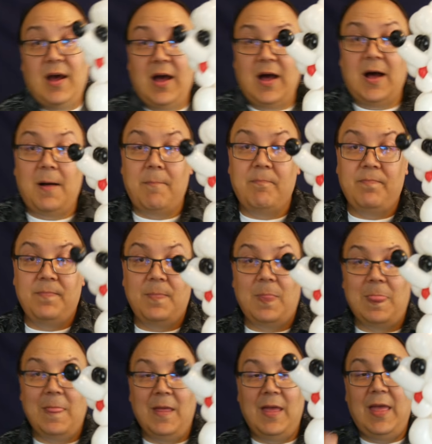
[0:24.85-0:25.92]
Um,
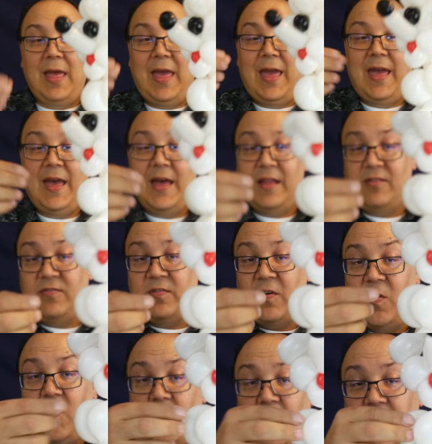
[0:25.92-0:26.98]
and
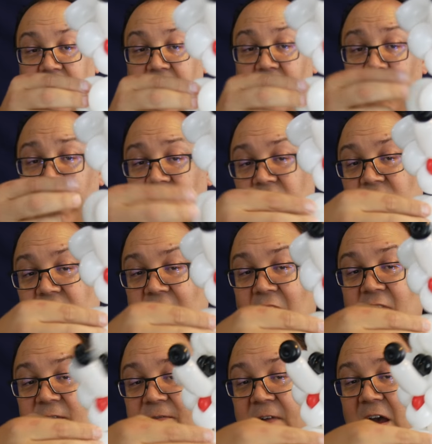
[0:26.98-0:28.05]
so here
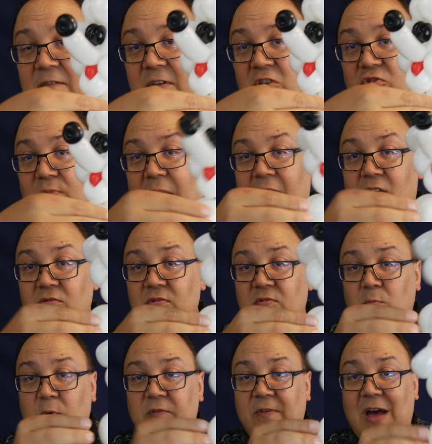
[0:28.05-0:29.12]
instead of 5 inch
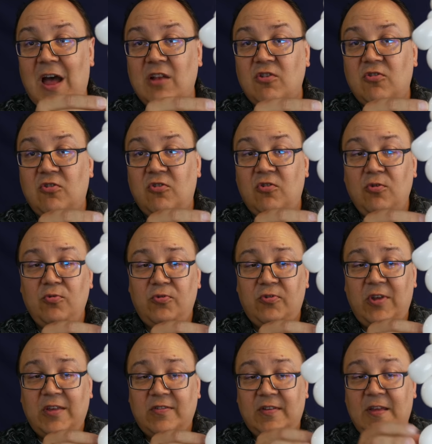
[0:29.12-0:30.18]
rounds we've got
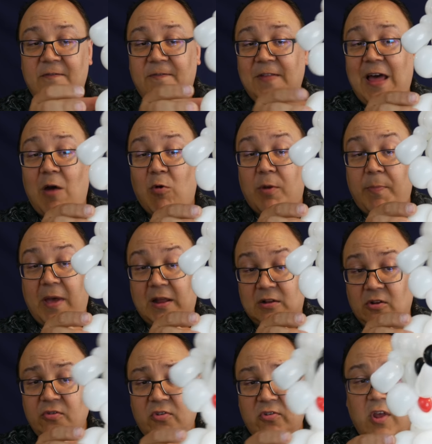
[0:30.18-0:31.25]
260 flower
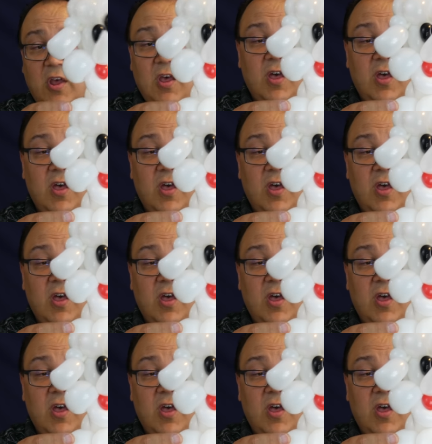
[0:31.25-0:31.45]
petals.